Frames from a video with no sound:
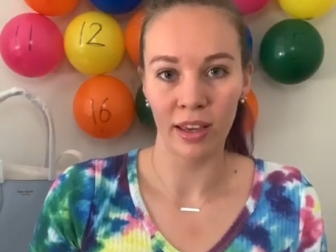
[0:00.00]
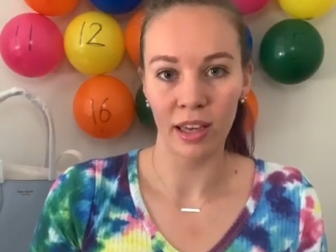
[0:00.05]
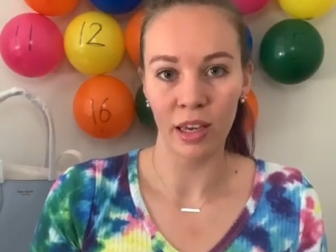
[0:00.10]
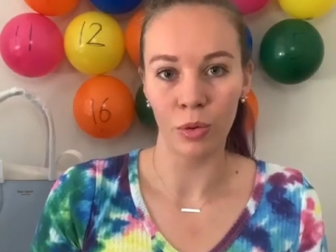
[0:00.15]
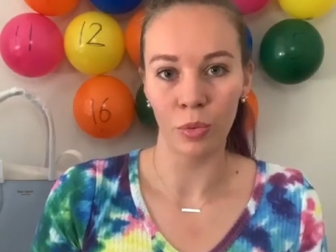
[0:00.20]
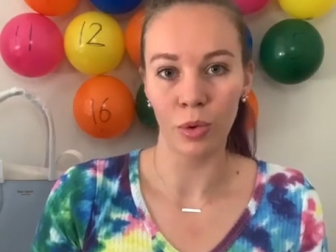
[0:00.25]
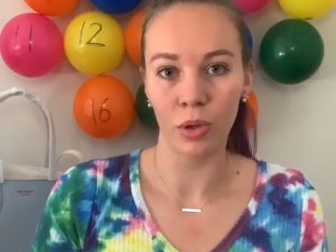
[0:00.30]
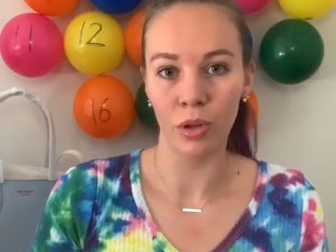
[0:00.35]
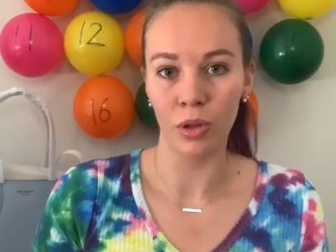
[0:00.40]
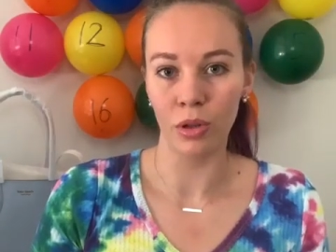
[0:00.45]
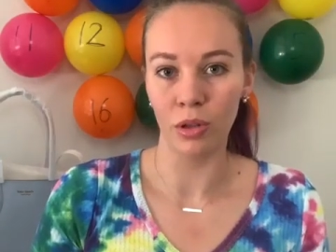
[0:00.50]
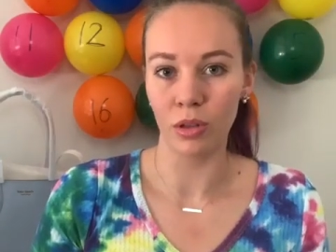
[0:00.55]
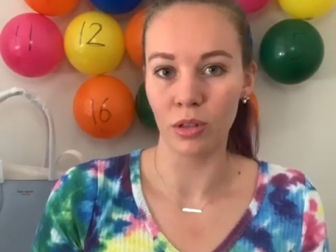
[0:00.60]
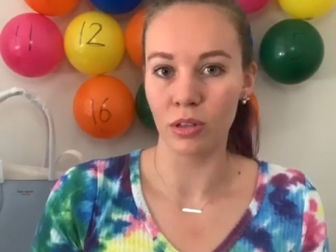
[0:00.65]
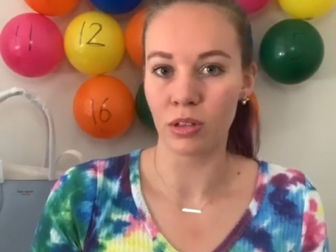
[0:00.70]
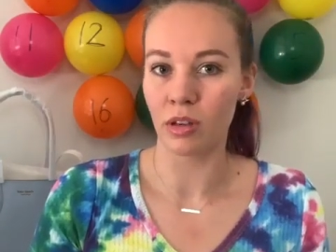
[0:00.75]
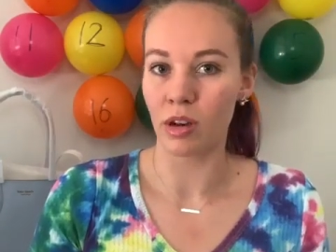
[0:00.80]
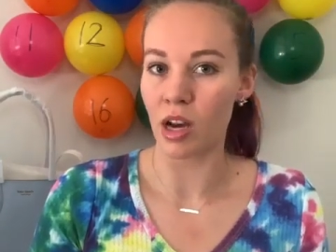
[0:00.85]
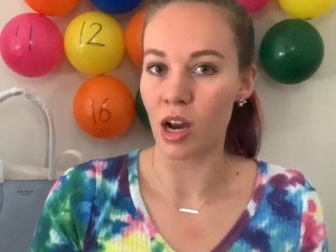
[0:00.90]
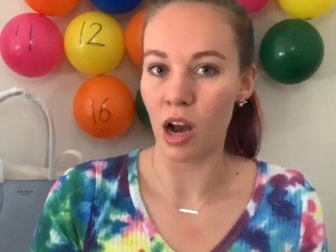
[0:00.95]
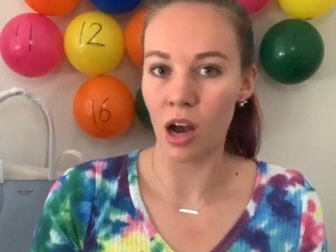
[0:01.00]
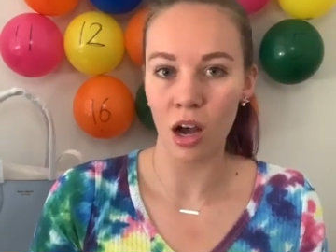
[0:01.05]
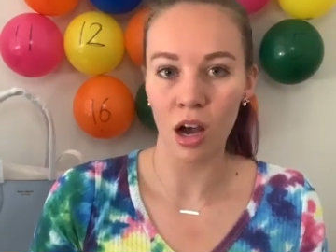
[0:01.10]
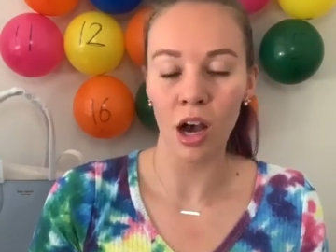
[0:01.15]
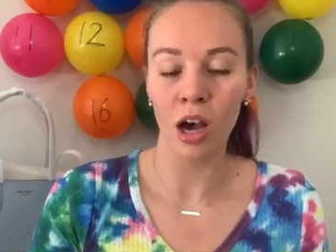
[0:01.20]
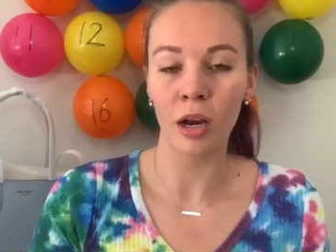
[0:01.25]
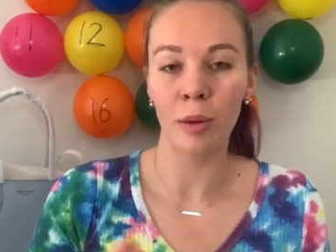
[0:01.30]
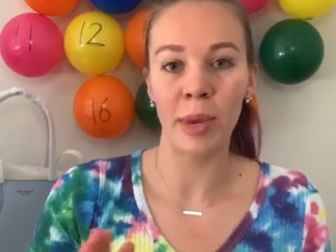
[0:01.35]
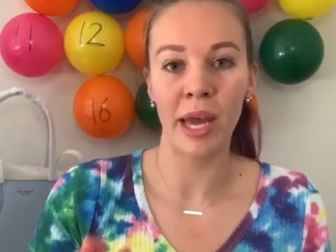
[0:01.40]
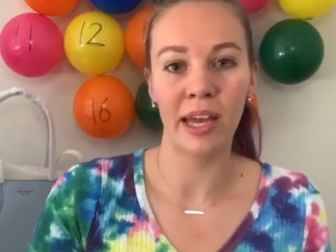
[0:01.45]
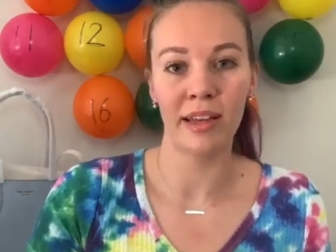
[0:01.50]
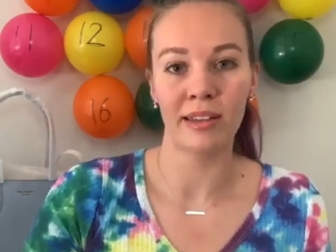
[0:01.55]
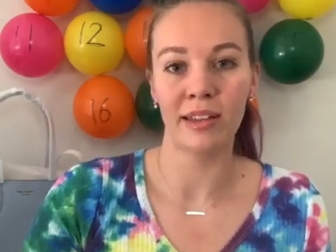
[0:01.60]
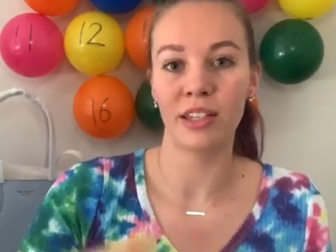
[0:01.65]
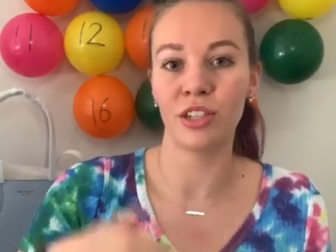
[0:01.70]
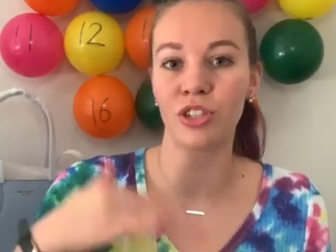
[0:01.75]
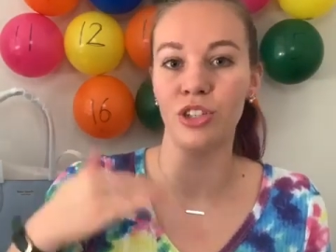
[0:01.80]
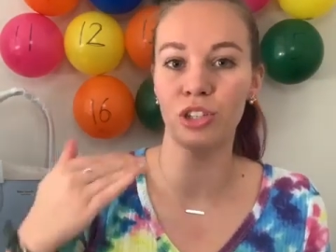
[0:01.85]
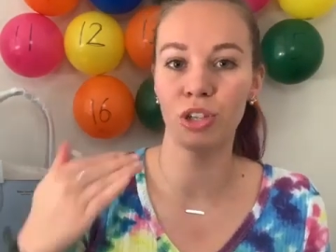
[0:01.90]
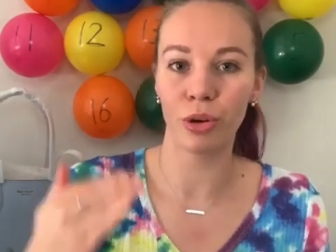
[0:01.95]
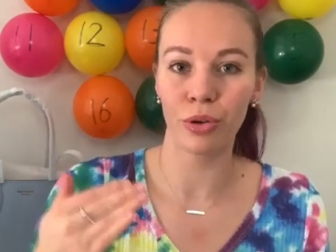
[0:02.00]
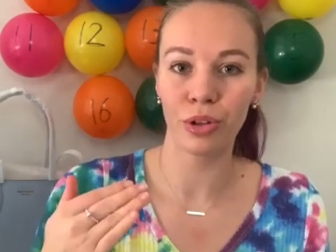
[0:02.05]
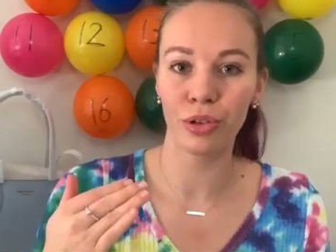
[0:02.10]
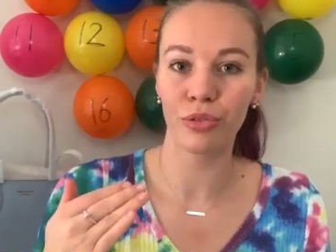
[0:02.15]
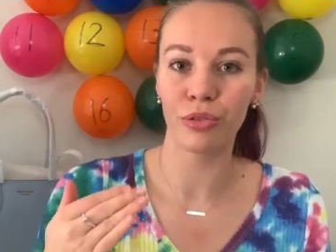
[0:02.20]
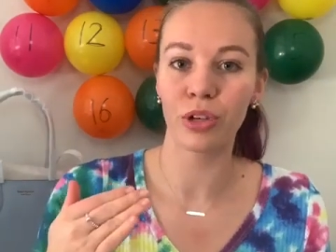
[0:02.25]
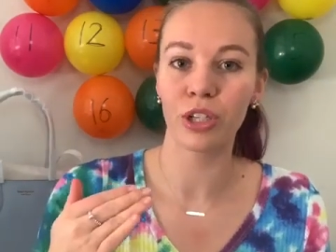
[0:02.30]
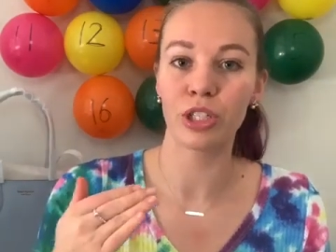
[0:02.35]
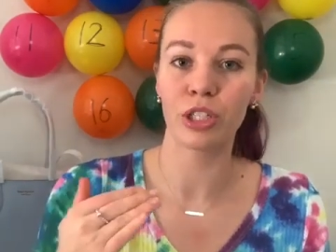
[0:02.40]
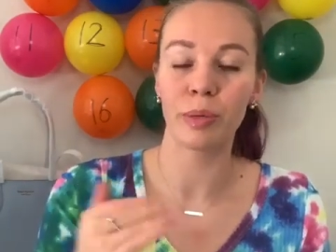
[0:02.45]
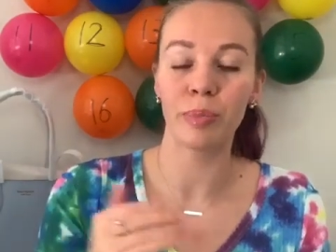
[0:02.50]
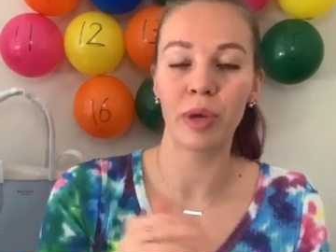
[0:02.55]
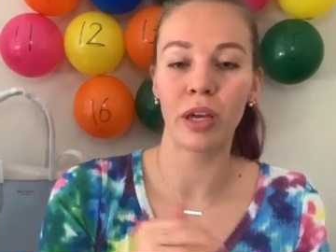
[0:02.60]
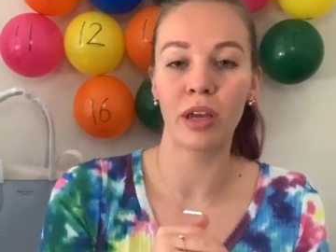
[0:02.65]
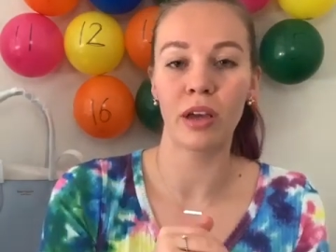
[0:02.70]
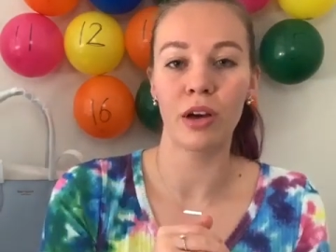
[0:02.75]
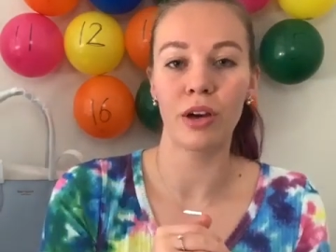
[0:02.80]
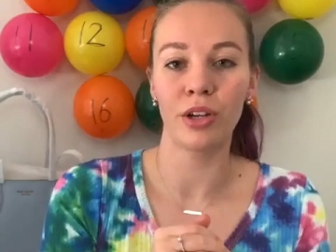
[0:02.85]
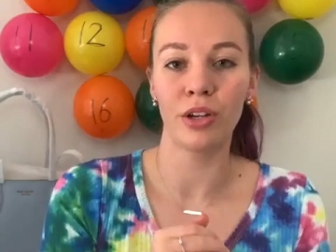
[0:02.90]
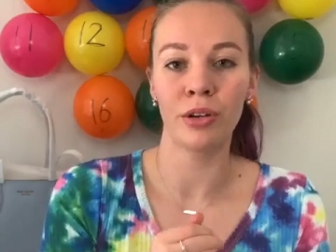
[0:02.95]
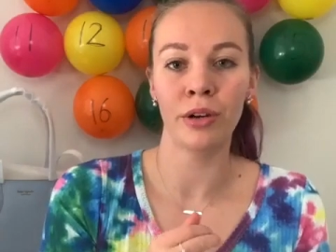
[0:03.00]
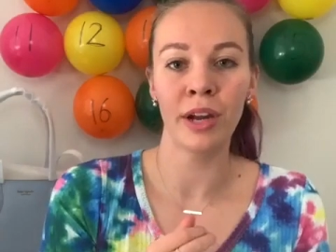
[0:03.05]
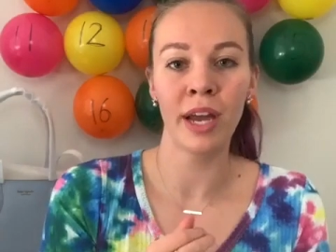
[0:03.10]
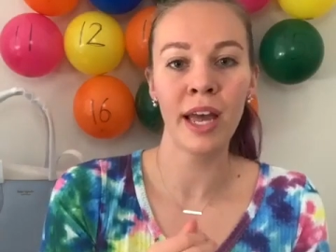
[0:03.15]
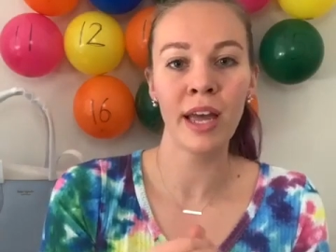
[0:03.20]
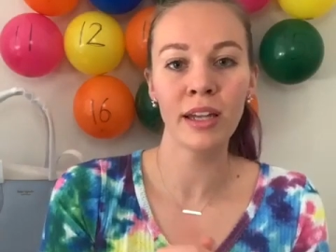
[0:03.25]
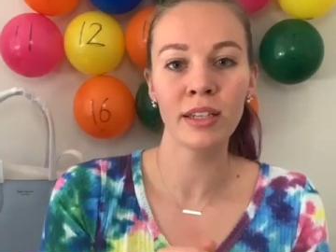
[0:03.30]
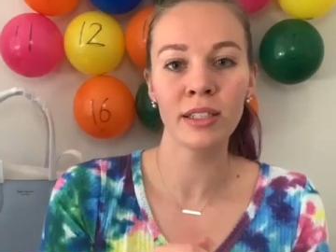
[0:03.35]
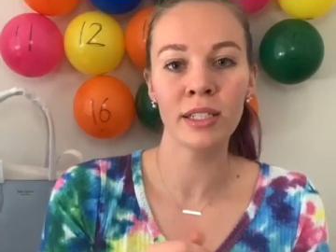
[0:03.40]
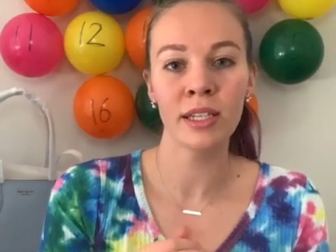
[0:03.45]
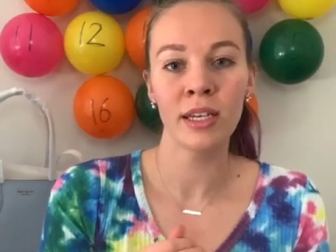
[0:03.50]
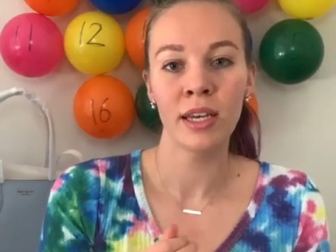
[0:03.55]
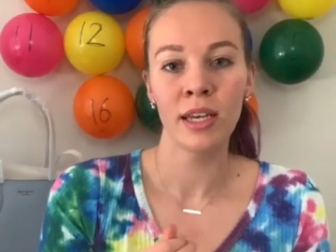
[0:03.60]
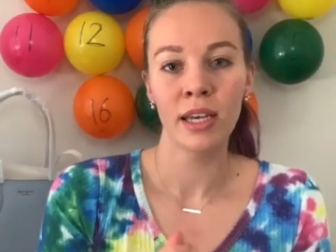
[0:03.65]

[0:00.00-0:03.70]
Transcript: It will not automatically show the free shipping on your end